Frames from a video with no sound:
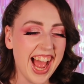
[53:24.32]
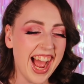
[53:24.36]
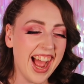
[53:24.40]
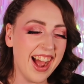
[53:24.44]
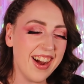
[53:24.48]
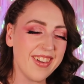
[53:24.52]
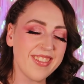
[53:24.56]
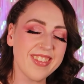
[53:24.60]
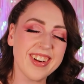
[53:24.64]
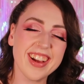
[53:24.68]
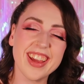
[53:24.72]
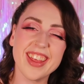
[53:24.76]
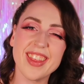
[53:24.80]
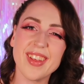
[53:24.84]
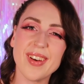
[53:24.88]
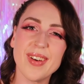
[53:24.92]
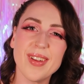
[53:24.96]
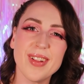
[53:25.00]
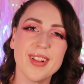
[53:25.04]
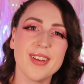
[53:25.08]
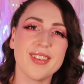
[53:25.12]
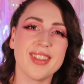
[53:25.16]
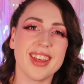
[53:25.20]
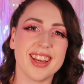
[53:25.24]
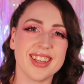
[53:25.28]
and with
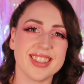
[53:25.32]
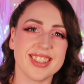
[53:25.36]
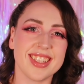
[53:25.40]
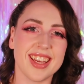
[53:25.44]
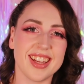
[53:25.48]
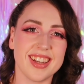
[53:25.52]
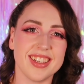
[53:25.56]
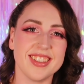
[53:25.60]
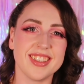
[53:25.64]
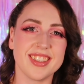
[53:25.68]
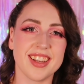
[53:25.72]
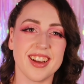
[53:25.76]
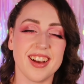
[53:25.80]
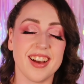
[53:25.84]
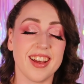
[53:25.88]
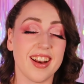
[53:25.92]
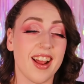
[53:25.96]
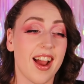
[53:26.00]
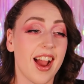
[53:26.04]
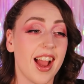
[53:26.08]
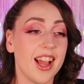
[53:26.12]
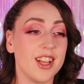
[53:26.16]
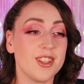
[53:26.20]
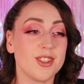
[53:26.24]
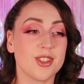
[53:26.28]
all of that said and
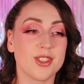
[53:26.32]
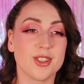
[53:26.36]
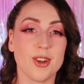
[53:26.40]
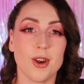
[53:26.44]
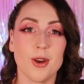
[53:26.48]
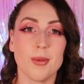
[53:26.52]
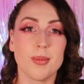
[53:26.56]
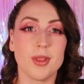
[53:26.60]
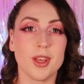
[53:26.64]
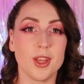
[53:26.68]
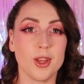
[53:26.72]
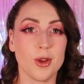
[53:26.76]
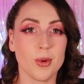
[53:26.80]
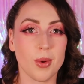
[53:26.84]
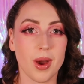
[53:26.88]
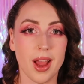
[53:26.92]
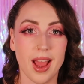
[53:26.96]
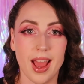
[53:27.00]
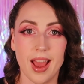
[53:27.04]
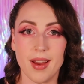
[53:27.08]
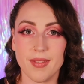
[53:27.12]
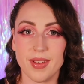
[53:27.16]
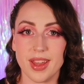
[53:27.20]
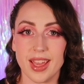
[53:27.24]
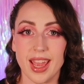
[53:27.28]
done, I just hope that you are
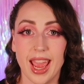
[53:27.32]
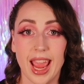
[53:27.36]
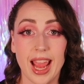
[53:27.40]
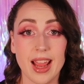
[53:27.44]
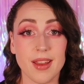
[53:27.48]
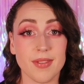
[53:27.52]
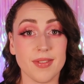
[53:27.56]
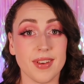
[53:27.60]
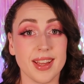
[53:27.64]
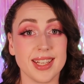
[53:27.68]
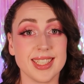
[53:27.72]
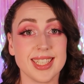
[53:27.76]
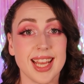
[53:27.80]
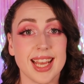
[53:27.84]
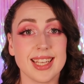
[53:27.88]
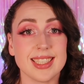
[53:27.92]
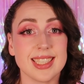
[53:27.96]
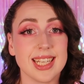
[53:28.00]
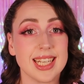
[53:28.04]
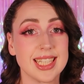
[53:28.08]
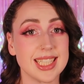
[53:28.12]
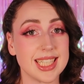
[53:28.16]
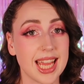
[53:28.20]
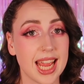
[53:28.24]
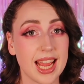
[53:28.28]
having a
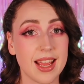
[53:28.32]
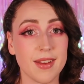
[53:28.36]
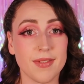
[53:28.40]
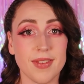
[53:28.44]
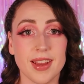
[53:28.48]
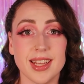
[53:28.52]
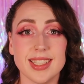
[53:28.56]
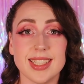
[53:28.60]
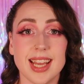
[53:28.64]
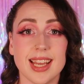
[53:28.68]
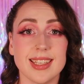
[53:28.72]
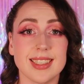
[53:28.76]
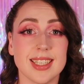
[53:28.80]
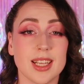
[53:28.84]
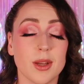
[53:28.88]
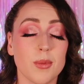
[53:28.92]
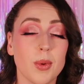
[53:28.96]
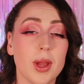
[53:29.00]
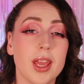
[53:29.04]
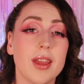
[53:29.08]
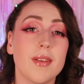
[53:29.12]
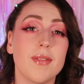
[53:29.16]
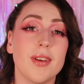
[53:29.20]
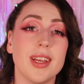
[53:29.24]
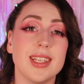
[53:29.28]
fantastic day, fantastic
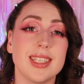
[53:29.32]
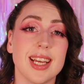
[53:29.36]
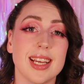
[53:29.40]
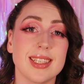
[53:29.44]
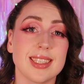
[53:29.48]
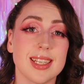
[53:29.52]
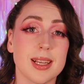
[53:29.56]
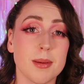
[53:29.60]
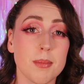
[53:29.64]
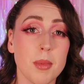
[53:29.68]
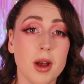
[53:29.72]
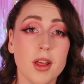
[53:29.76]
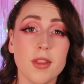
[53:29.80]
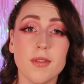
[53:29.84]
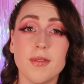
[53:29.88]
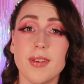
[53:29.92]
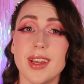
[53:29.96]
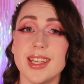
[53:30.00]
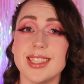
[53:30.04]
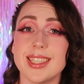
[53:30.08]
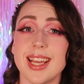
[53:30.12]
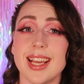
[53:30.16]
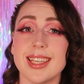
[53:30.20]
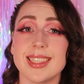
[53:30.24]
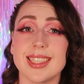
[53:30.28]
week, fantastic month,
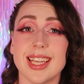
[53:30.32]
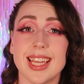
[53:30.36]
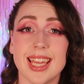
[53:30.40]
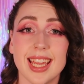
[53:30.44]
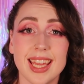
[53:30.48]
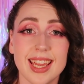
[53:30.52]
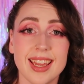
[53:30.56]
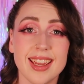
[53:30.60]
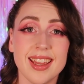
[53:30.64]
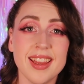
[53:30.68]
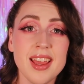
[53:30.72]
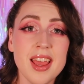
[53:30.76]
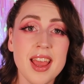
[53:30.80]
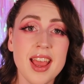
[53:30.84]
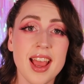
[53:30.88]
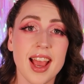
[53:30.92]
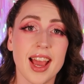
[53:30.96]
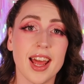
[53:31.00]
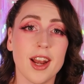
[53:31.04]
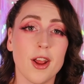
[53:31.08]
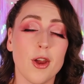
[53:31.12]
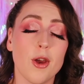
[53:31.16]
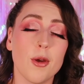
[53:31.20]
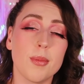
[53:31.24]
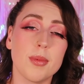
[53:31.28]
fantastic year,
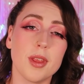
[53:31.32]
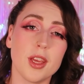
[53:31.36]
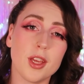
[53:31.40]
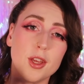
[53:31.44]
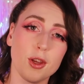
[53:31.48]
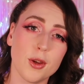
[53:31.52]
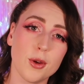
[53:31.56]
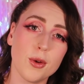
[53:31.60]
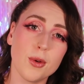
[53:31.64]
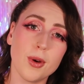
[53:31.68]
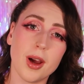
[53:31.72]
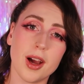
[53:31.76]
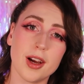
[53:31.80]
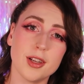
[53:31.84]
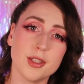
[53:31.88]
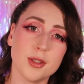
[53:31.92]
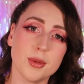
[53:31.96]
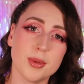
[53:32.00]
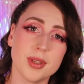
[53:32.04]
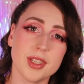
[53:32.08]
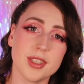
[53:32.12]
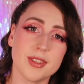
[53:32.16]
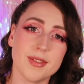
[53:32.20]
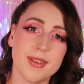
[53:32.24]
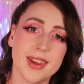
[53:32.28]
and I hope that you are
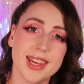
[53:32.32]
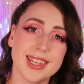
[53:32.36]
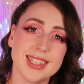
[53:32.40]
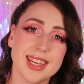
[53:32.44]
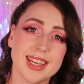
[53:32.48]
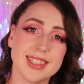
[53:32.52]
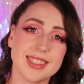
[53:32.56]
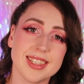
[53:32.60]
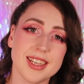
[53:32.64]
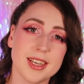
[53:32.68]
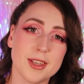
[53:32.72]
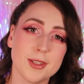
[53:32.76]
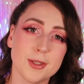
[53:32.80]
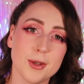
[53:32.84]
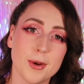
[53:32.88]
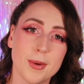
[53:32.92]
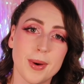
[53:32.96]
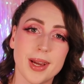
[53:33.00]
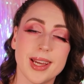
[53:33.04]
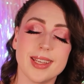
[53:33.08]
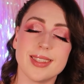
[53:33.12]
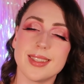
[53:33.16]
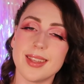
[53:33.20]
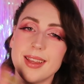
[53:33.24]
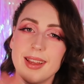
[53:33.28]
doing as fantastic as
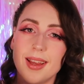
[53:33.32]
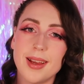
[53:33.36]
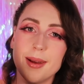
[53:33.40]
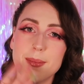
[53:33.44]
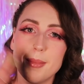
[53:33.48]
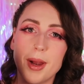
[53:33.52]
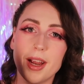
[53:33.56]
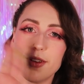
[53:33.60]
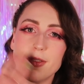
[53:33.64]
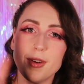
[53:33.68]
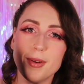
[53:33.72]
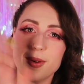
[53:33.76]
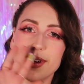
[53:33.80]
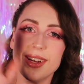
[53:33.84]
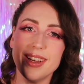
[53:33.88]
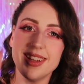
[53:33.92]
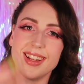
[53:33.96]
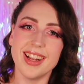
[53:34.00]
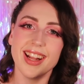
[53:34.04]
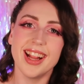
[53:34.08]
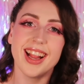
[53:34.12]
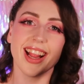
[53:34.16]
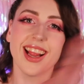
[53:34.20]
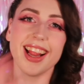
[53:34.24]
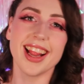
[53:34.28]
always. Bye,
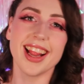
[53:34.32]
everyone.